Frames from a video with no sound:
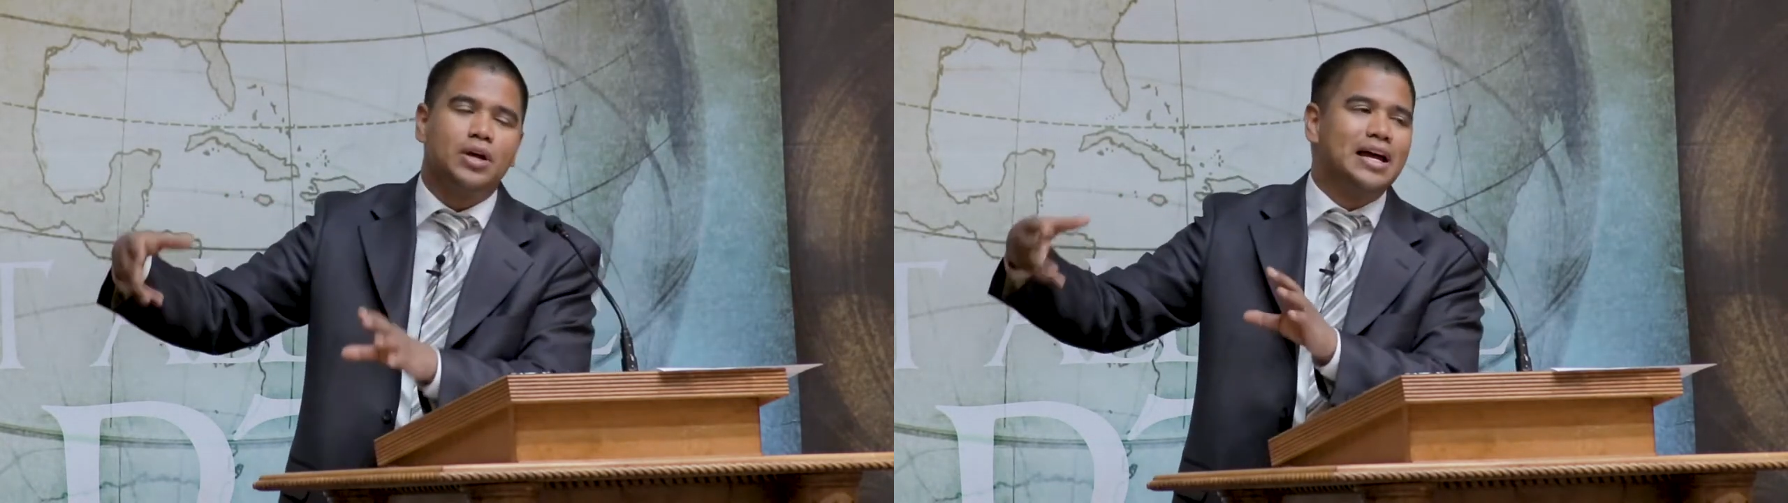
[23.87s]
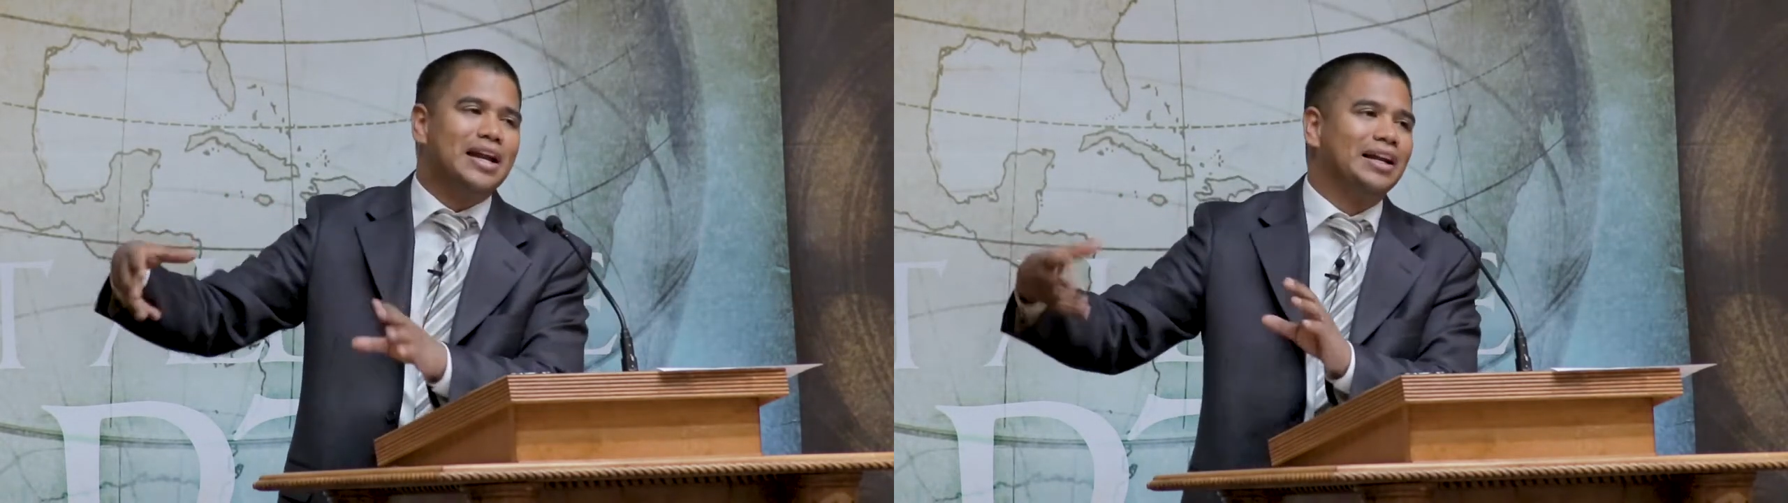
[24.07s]

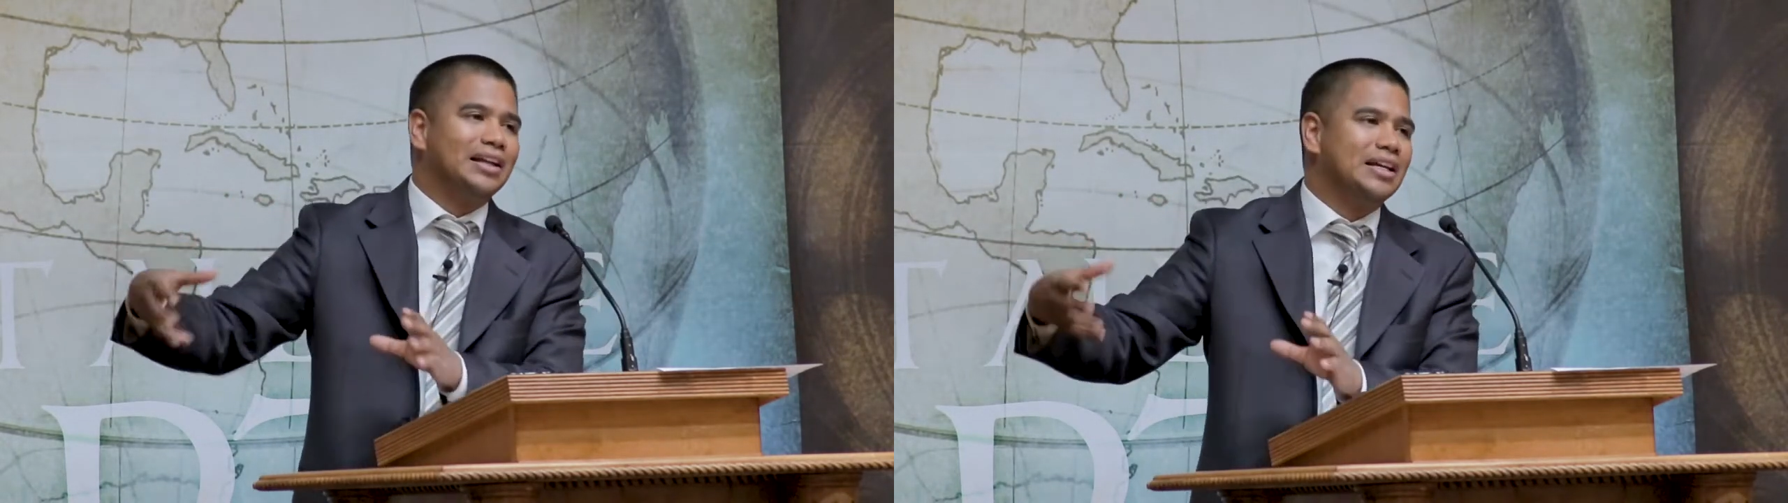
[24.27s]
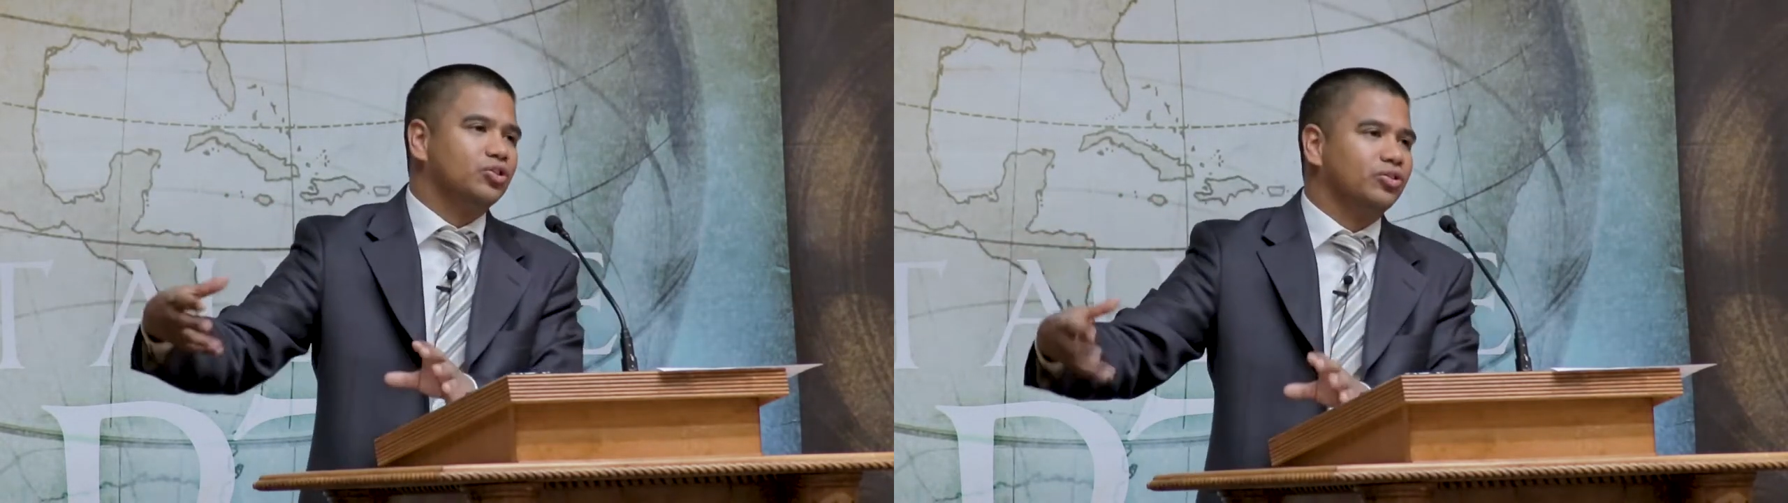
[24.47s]

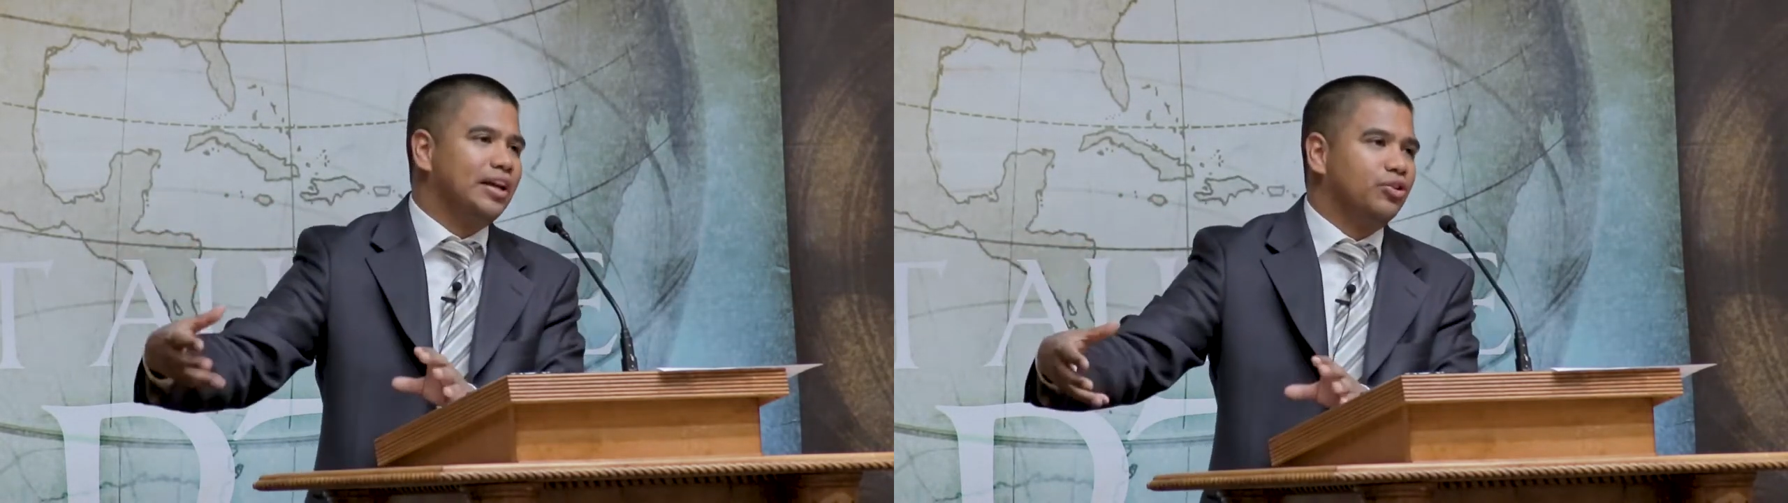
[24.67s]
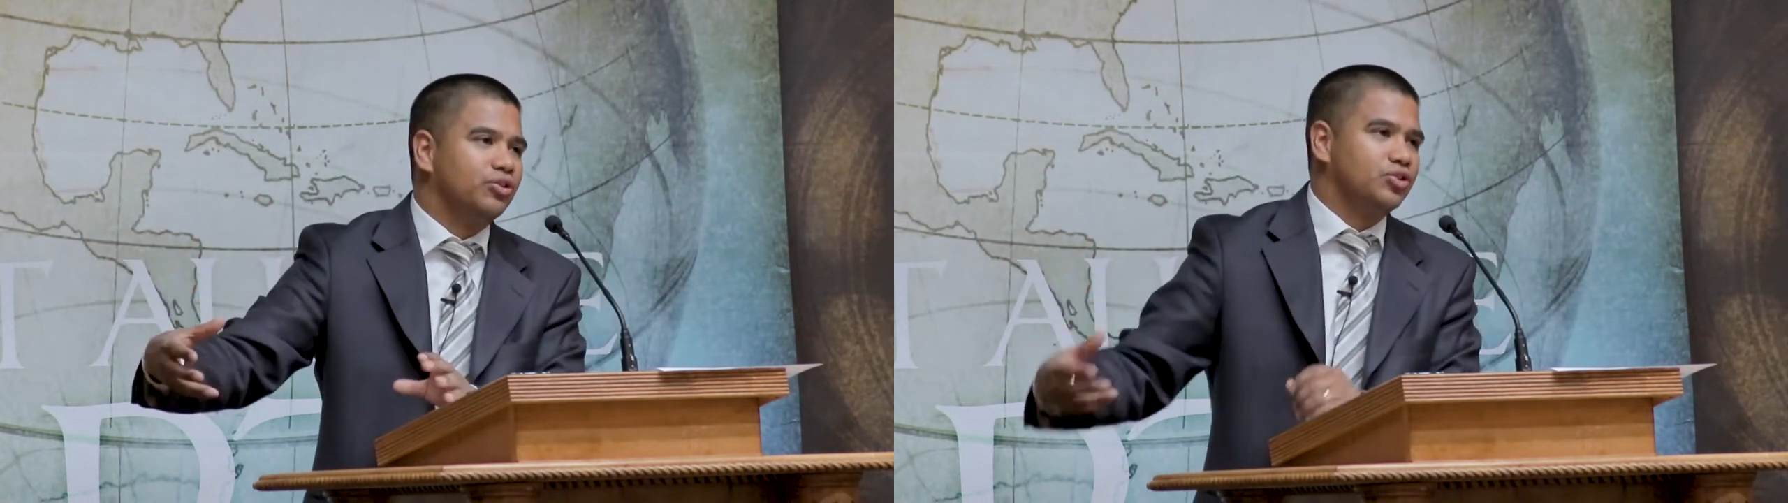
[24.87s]
cannot
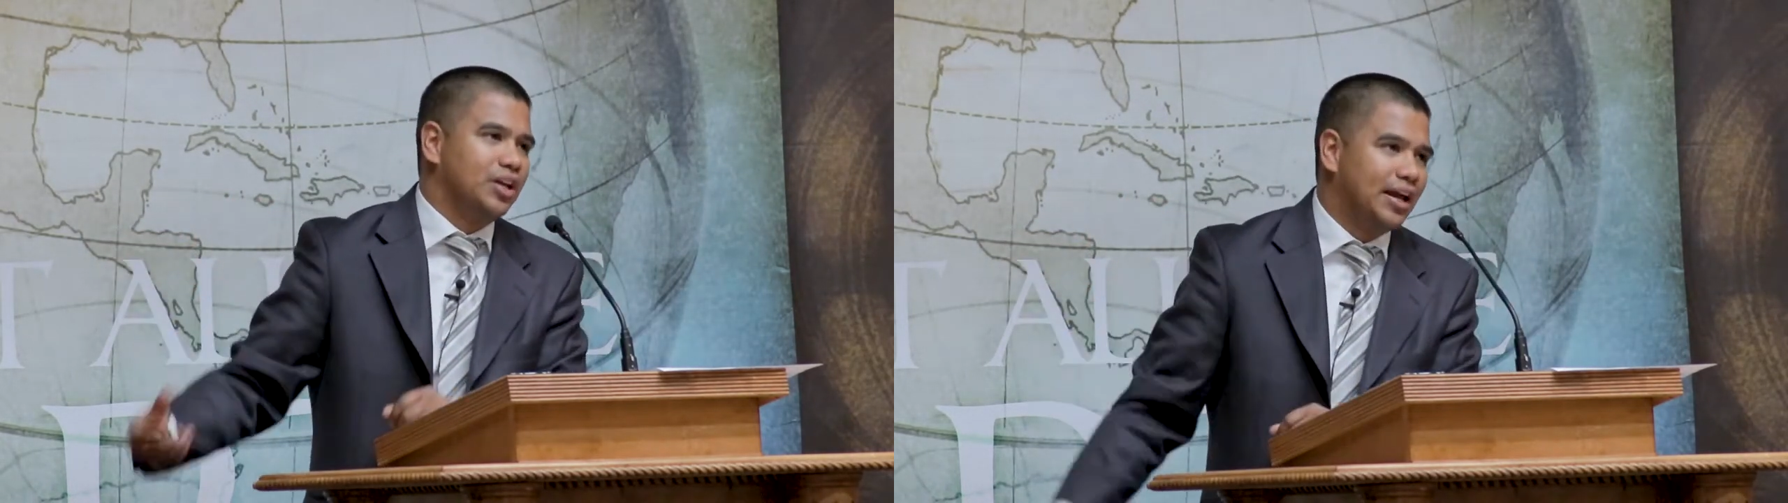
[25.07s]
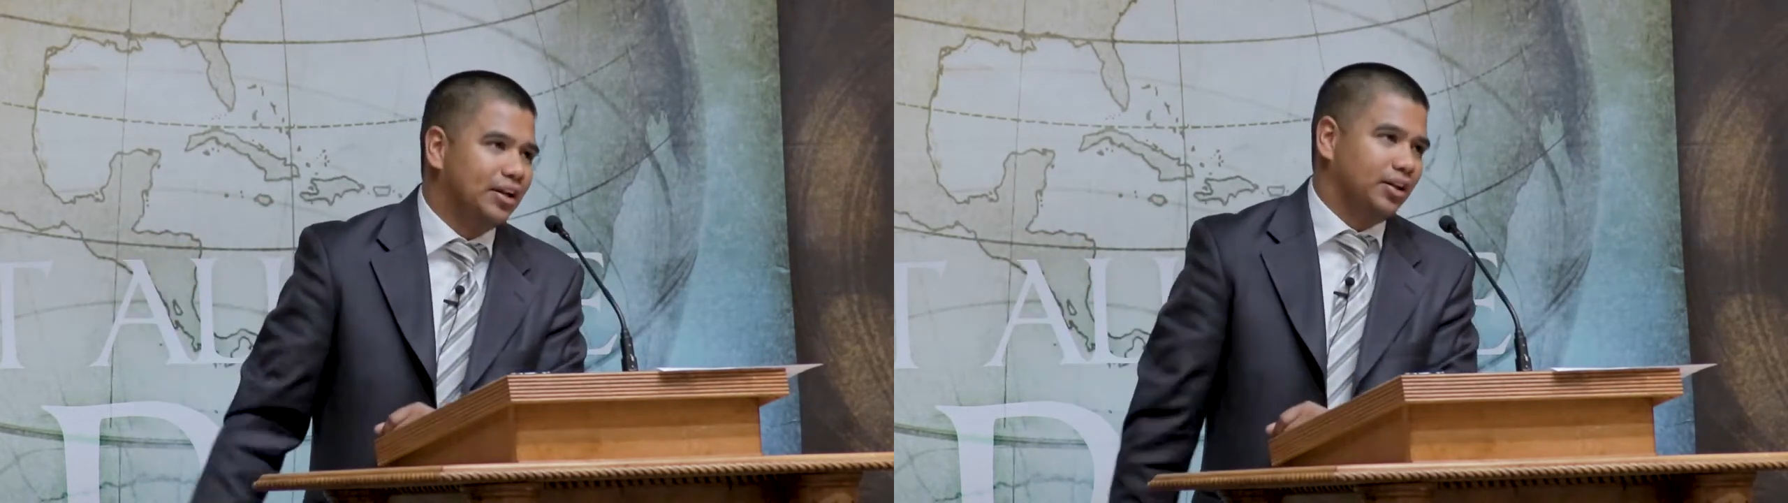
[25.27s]
legislate
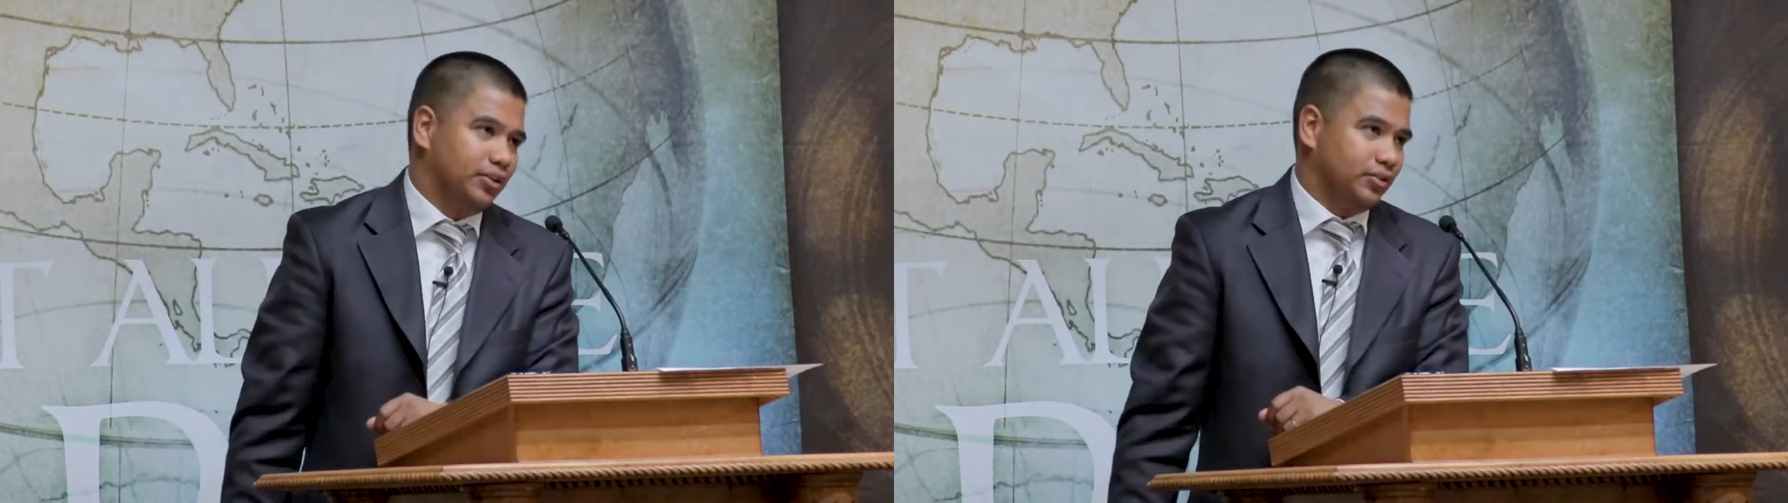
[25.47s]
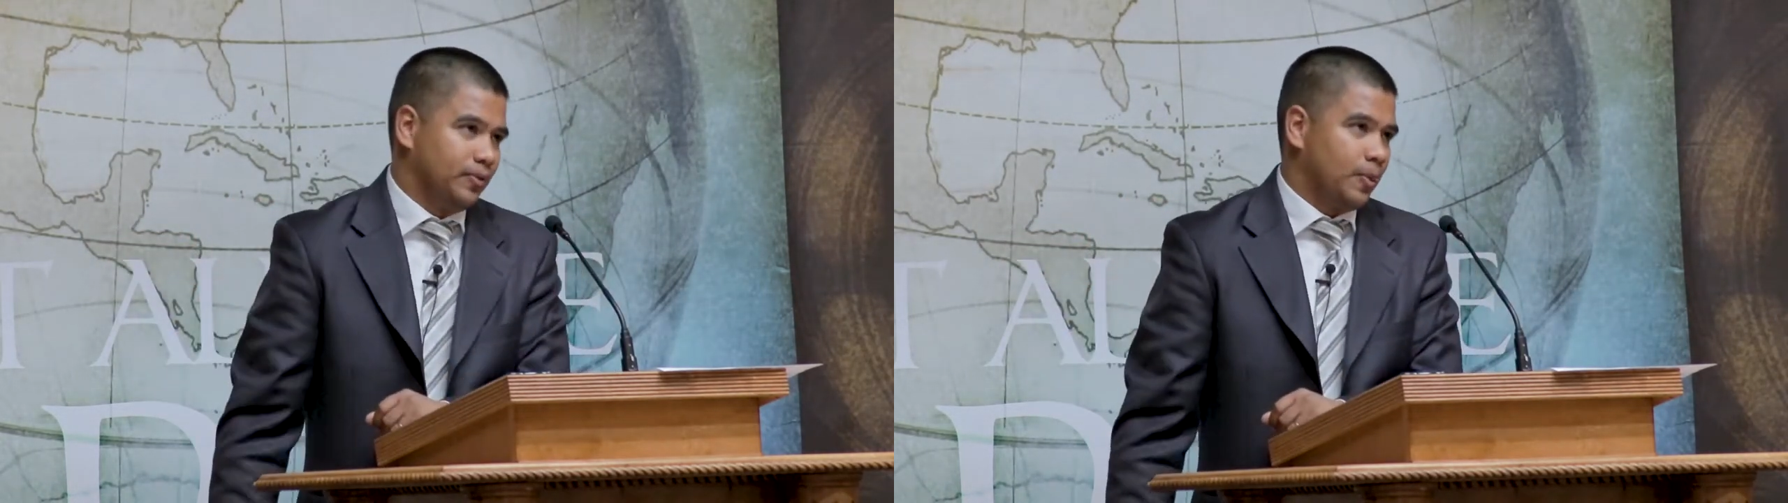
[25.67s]
Christianity.